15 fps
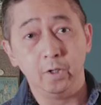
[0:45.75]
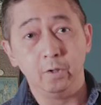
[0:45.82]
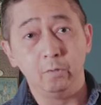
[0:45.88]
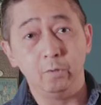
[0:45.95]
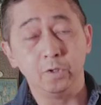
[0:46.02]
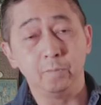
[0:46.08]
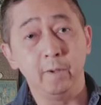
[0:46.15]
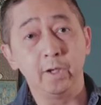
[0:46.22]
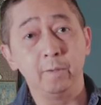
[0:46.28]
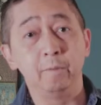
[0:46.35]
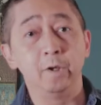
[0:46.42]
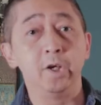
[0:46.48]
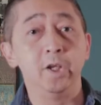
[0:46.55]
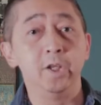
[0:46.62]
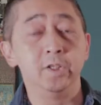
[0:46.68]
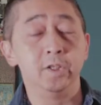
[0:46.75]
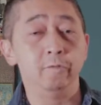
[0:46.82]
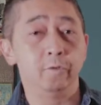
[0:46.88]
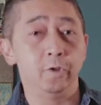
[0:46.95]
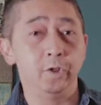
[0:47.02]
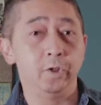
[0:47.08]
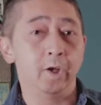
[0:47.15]
which make it very easy
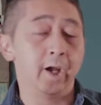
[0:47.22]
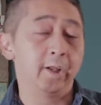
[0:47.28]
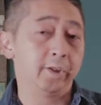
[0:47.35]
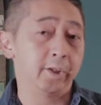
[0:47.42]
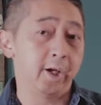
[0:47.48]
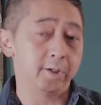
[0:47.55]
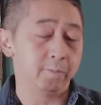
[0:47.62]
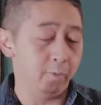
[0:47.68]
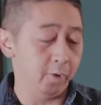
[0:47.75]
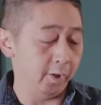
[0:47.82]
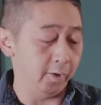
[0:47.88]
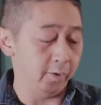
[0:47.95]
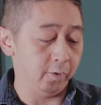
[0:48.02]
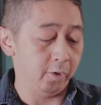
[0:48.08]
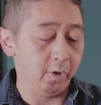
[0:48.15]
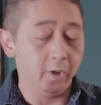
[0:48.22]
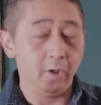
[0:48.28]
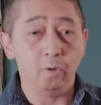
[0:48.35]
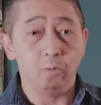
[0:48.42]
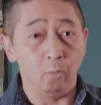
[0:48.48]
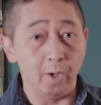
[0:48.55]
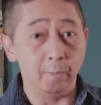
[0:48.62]
for you to attach more than
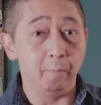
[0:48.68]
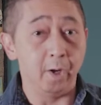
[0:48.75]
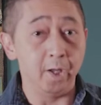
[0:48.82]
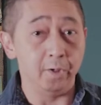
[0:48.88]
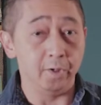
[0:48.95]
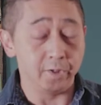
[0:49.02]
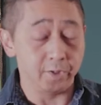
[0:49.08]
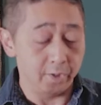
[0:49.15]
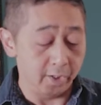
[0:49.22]
one monitors.